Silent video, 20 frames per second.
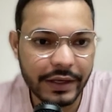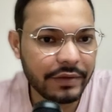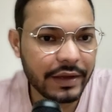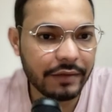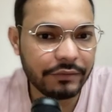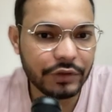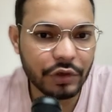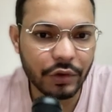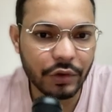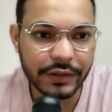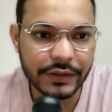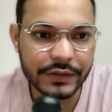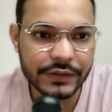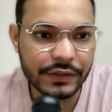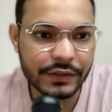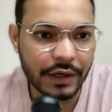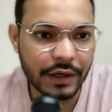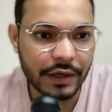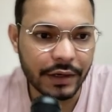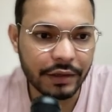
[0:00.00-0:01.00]
have the audience
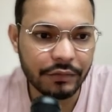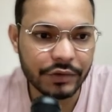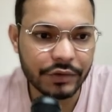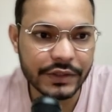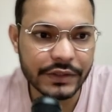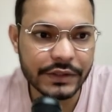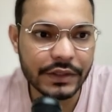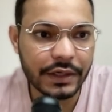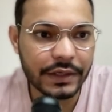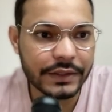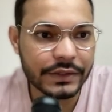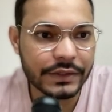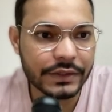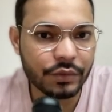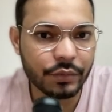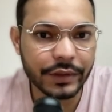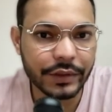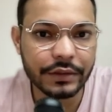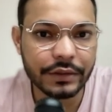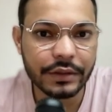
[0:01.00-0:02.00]
targeting, which starts
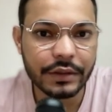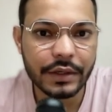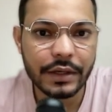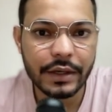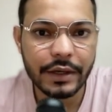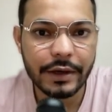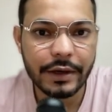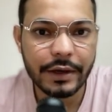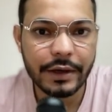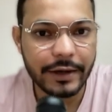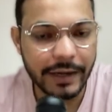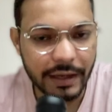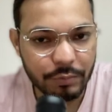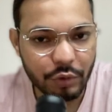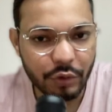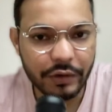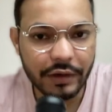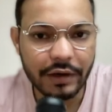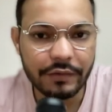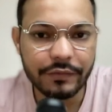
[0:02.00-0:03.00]
with
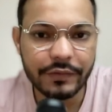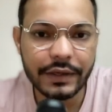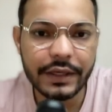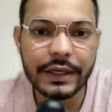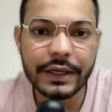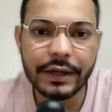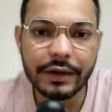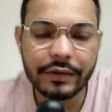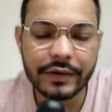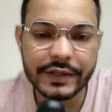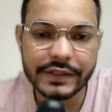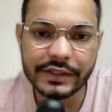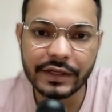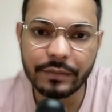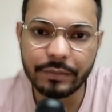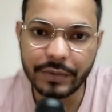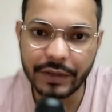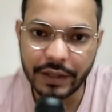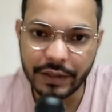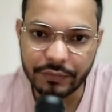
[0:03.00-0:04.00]
demography, interest,
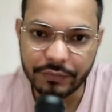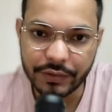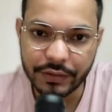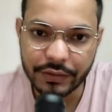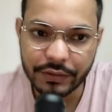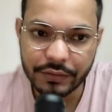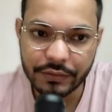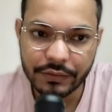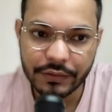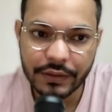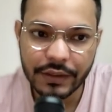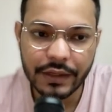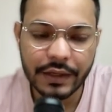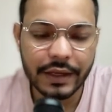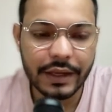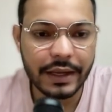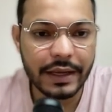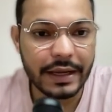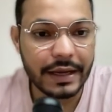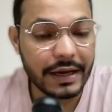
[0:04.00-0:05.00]
and behavior.
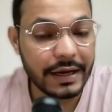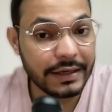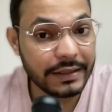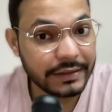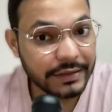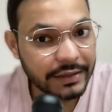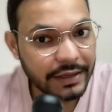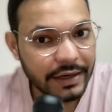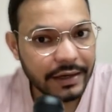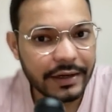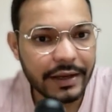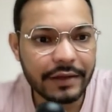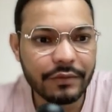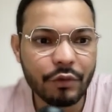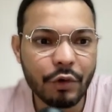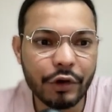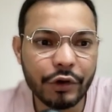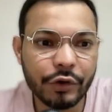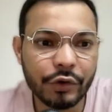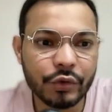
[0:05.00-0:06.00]
And in the end, I
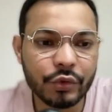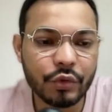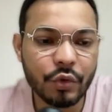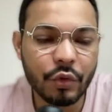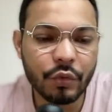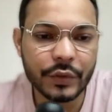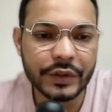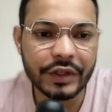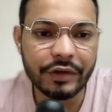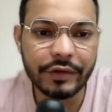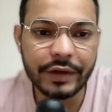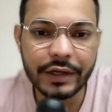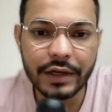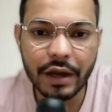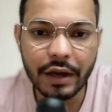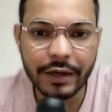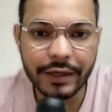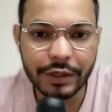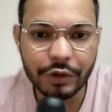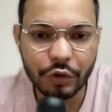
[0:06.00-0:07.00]
want you to go with the
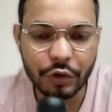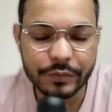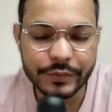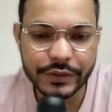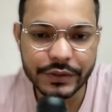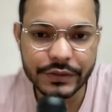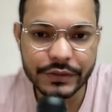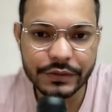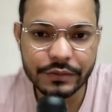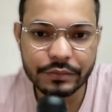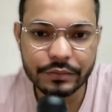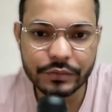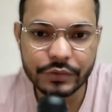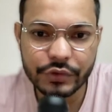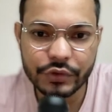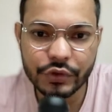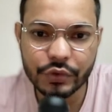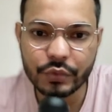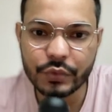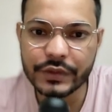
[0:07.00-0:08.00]
retargeting options.
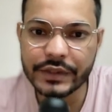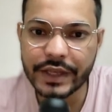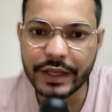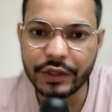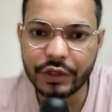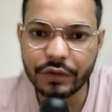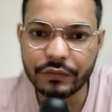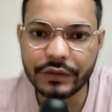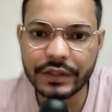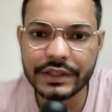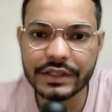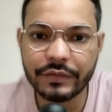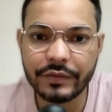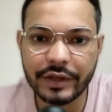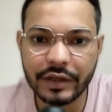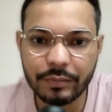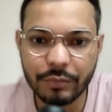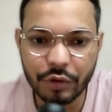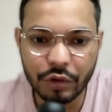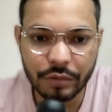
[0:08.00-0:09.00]
Choose any of these
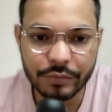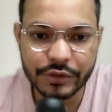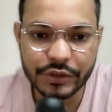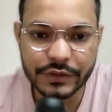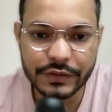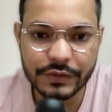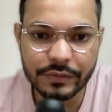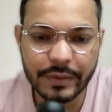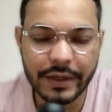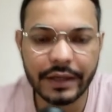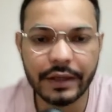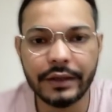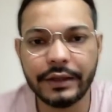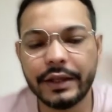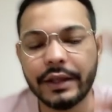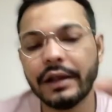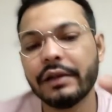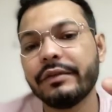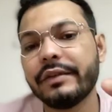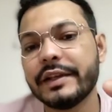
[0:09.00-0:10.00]
available options by
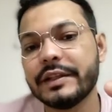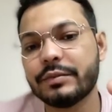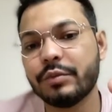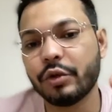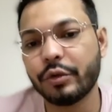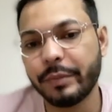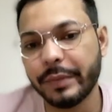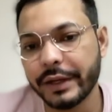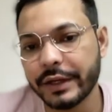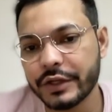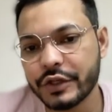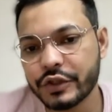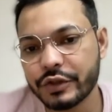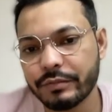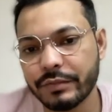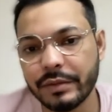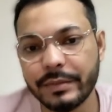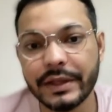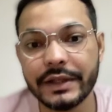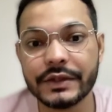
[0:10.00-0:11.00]
linking a Facebook page,
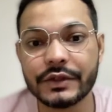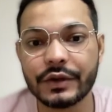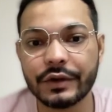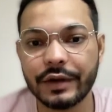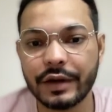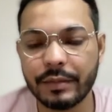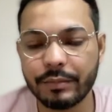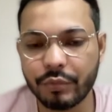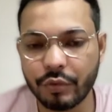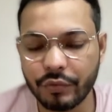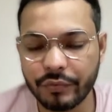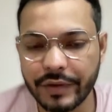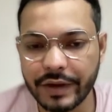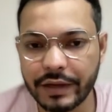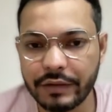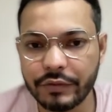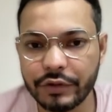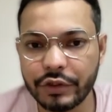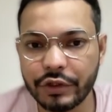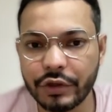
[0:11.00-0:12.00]
maybe Instagram
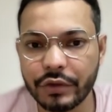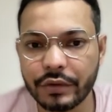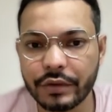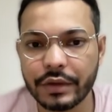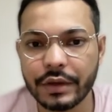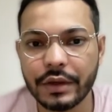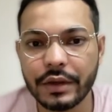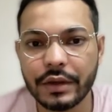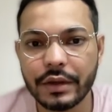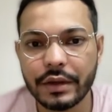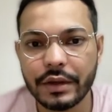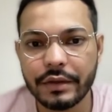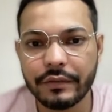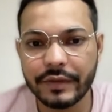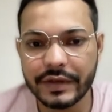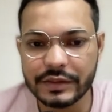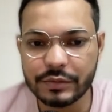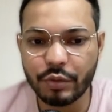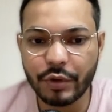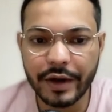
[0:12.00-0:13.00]
profile with your
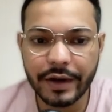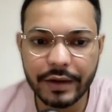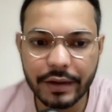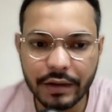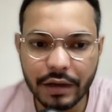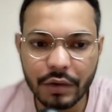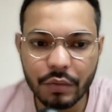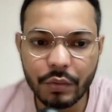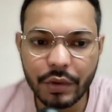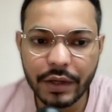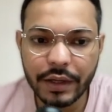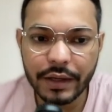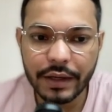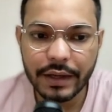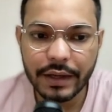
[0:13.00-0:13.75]
Facebook ad account,